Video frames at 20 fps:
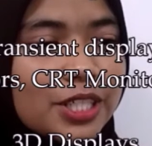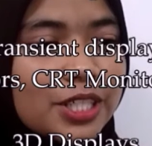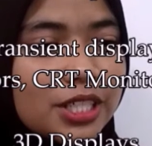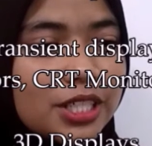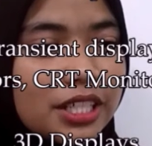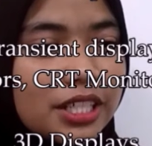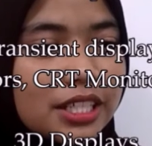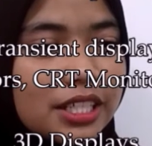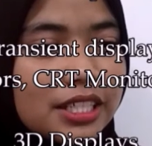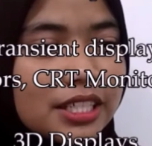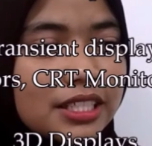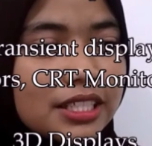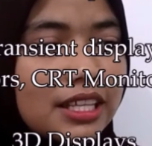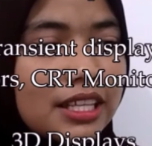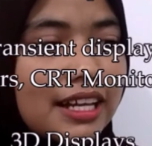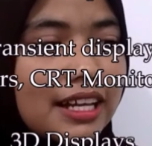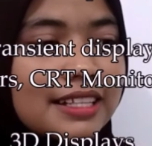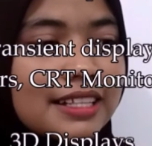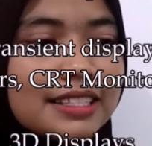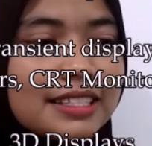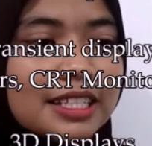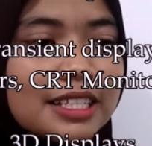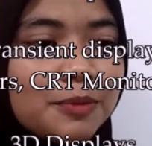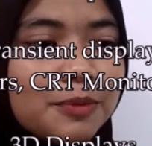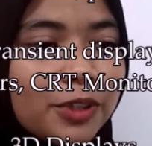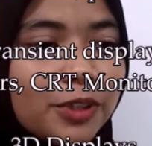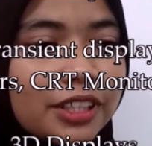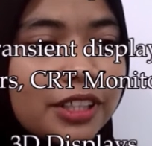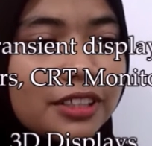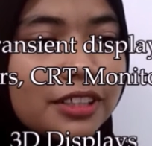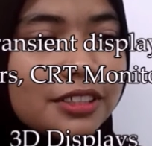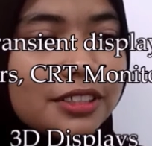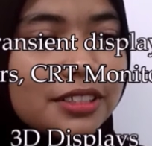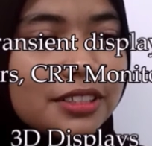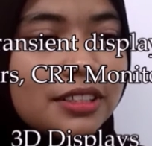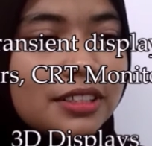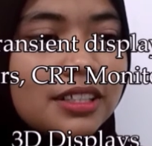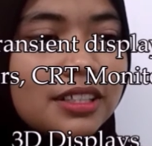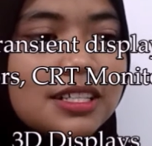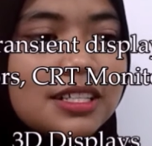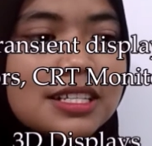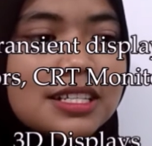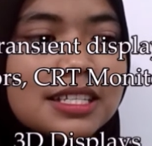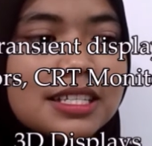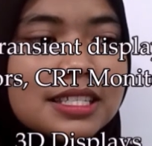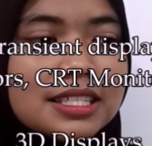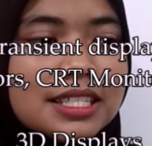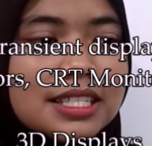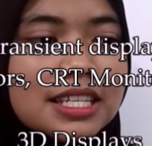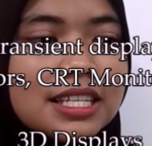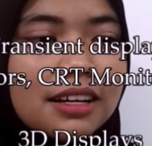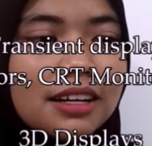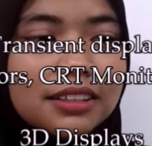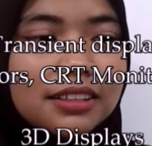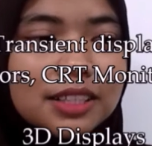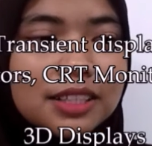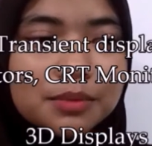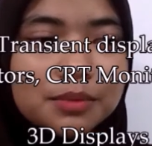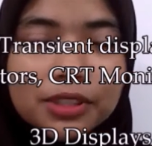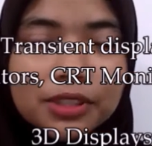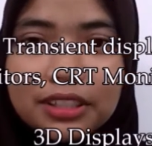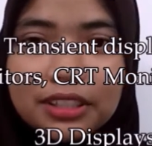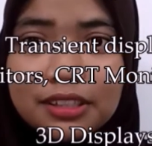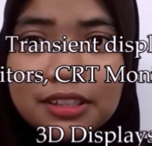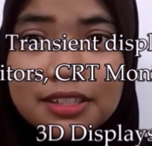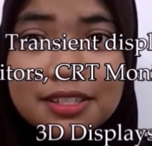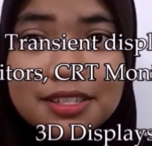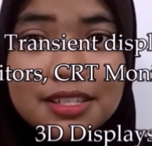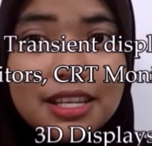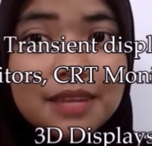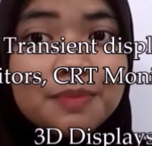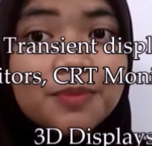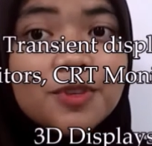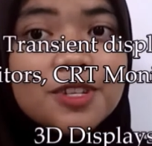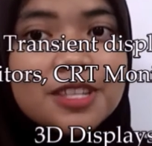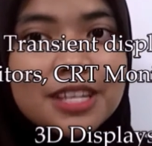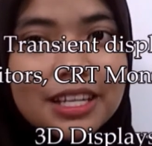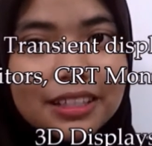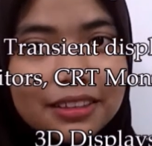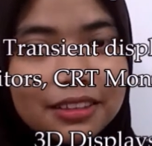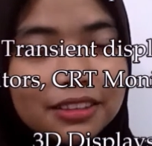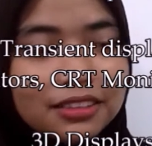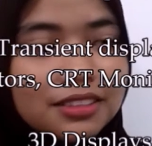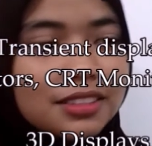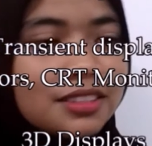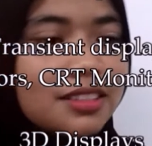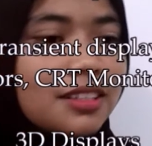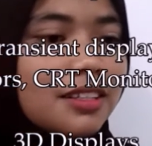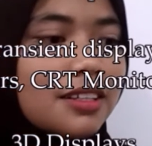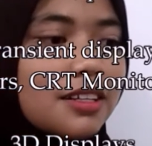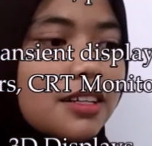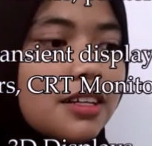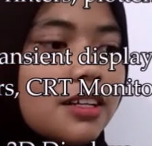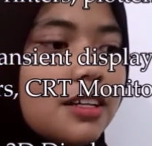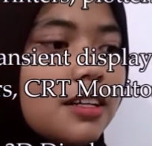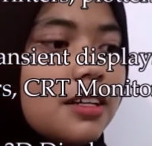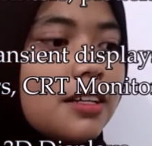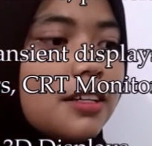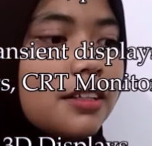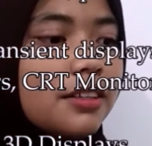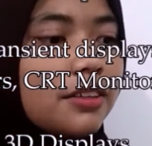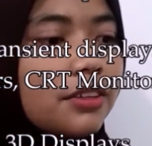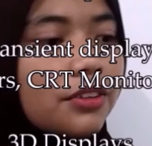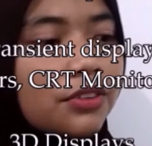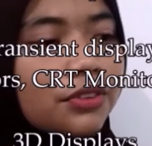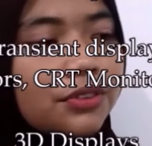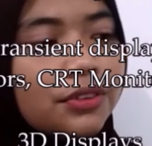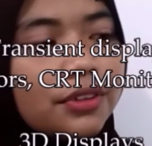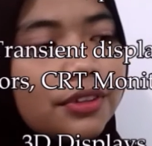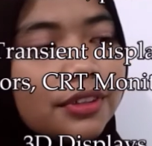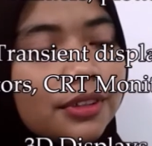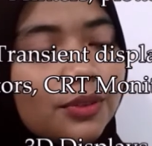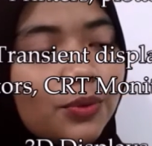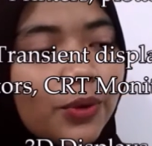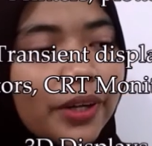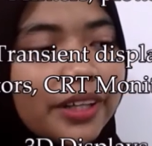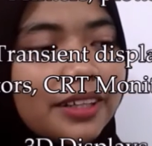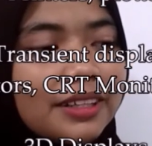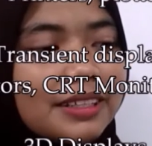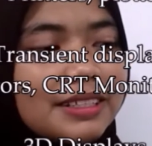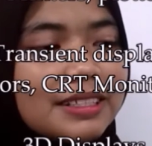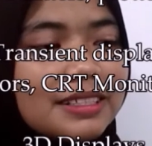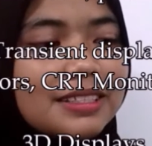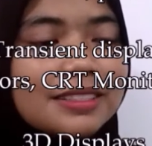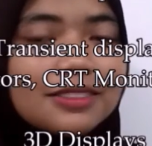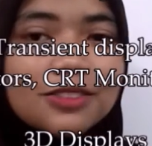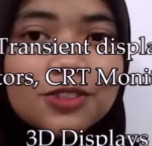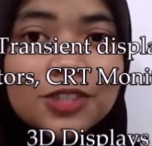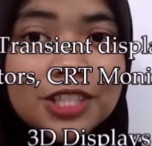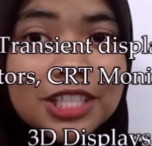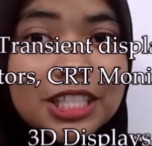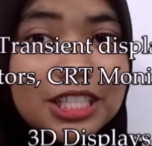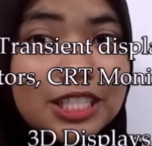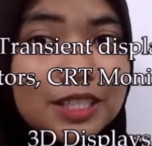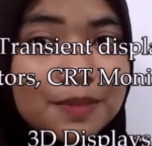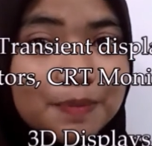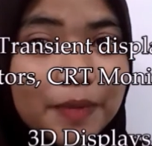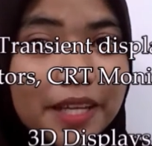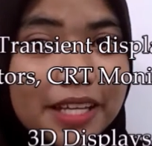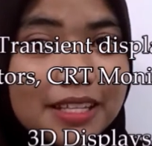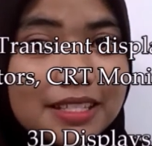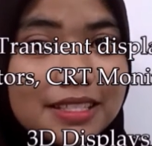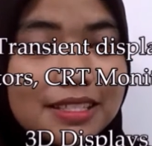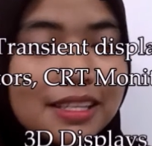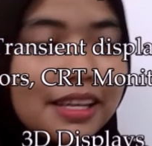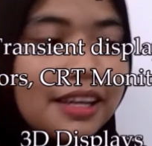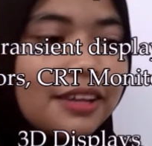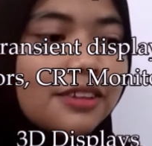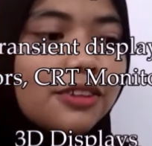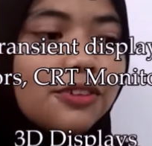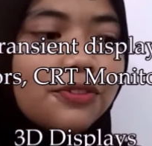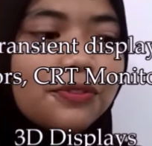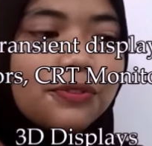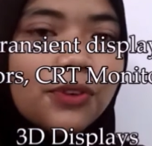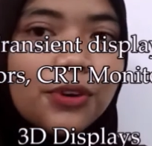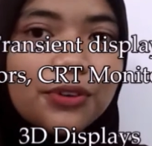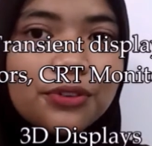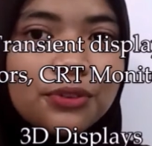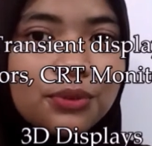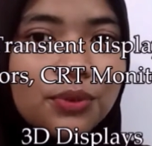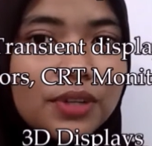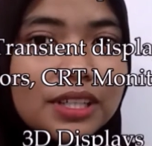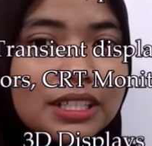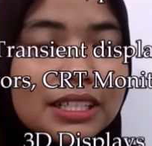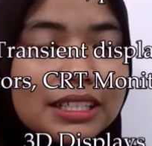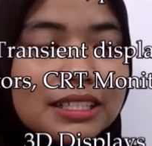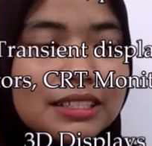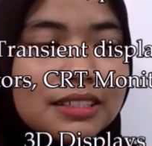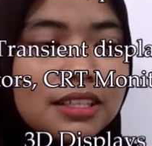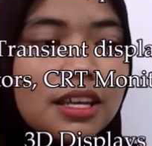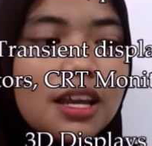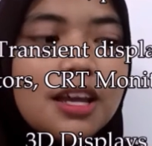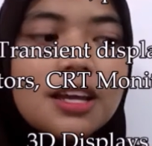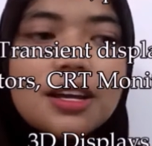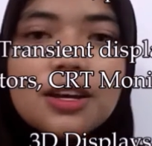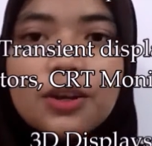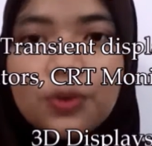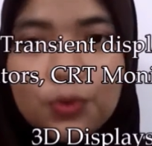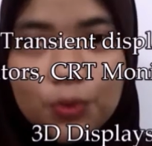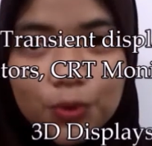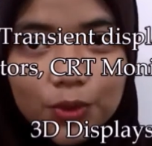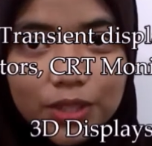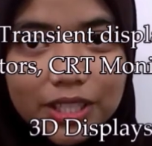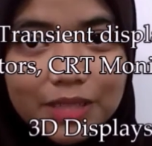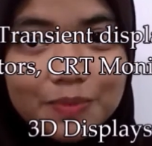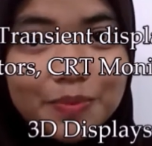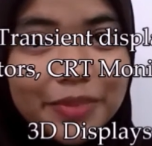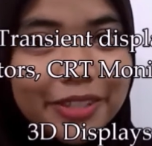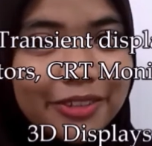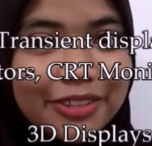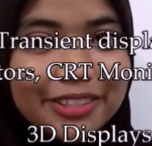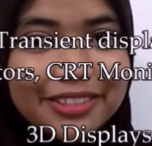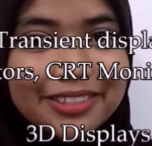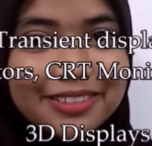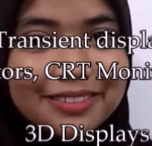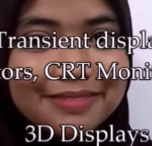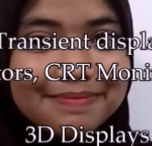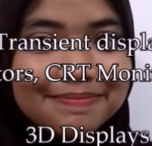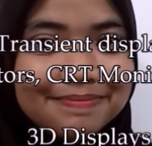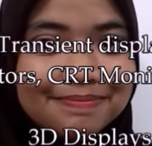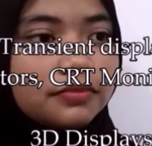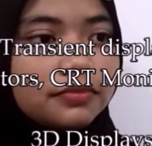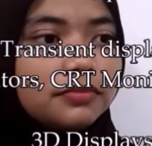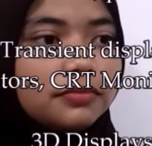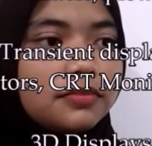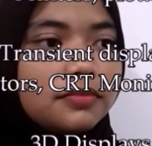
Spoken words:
which is LCD monitors, CRT monitors, and projectors. The third one is 3D displays, and the fourth one is wooden mirrors.